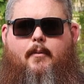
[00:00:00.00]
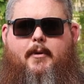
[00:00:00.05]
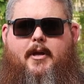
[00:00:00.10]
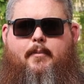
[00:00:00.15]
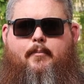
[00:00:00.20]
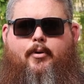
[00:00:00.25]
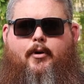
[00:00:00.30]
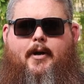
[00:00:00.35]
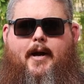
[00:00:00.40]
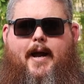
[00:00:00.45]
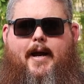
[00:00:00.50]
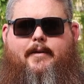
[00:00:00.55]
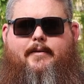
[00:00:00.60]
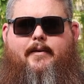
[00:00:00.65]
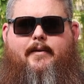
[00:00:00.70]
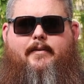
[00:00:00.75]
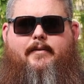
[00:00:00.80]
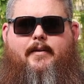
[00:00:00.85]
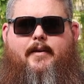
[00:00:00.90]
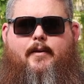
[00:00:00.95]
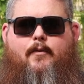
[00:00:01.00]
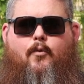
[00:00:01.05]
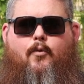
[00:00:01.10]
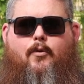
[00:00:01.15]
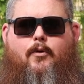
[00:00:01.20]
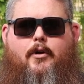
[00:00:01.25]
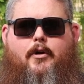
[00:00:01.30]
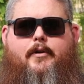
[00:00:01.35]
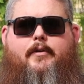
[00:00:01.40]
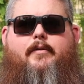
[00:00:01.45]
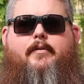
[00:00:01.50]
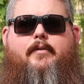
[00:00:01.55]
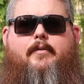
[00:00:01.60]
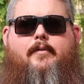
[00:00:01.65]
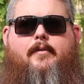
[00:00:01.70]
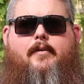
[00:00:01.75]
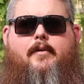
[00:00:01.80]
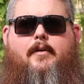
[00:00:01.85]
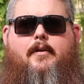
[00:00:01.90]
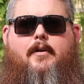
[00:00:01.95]
In practice, it works
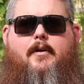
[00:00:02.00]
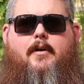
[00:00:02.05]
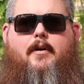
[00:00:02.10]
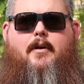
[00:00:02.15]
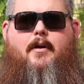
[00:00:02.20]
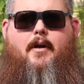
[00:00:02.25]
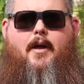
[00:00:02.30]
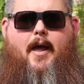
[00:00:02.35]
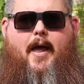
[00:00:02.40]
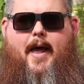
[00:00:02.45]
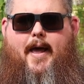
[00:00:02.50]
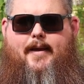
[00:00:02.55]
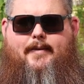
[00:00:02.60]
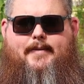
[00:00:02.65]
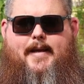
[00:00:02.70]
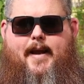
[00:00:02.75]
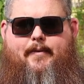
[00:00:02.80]
as